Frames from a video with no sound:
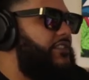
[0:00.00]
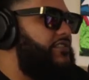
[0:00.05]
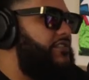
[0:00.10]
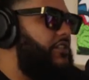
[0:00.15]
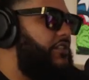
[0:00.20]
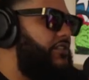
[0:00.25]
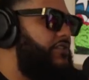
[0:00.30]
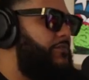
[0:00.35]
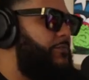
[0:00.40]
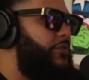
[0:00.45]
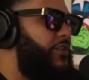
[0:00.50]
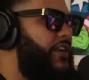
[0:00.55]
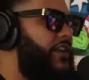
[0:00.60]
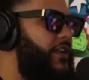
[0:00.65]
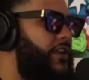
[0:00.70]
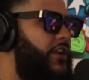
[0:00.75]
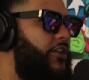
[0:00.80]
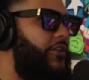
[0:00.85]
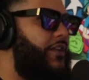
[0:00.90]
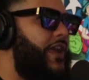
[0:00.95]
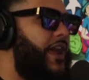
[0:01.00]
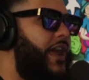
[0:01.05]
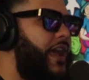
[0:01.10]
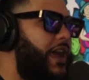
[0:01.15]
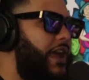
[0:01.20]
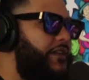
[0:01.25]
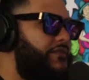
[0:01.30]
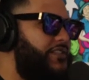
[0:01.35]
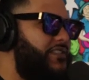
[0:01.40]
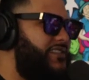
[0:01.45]
starts breaking out in
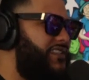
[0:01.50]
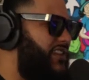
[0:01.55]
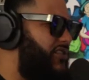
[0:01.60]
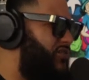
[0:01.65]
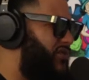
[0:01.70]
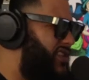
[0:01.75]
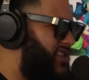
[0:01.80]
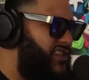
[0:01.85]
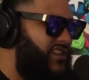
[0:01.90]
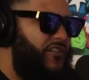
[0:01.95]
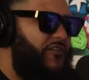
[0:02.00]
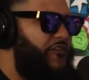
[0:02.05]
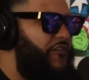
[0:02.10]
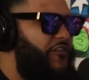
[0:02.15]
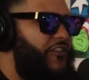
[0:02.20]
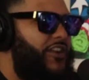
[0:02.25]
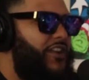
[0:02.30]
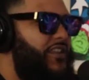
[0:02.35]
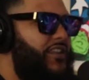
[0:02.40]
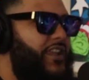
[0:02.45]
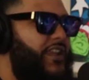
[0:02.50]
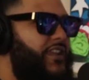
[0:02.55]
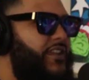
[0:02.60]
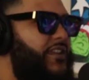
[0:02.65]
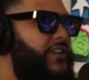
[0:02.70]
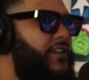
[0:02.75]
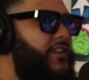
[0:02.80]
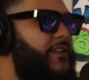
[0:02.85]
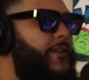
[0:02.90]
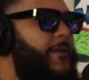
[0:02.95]
hives. It's like what the fuck? Like
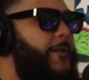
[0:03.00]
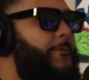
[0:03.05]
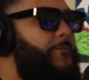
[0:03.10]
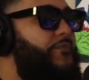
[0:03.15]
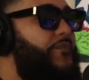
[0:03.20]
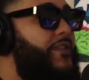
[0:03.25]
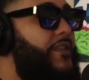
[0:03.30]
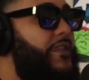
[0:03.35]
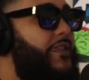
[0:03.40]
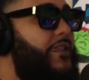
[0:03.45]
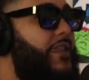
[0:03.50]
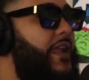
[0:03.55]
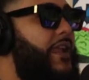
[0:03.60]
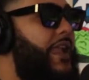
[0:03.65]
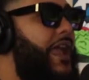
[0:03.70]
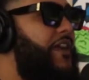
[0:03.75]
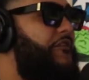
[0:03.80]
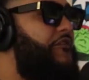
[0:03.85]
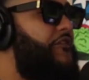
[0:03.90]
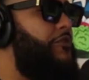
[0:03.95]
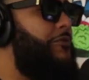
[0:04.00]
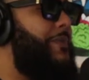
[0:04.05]
yeah, like I feel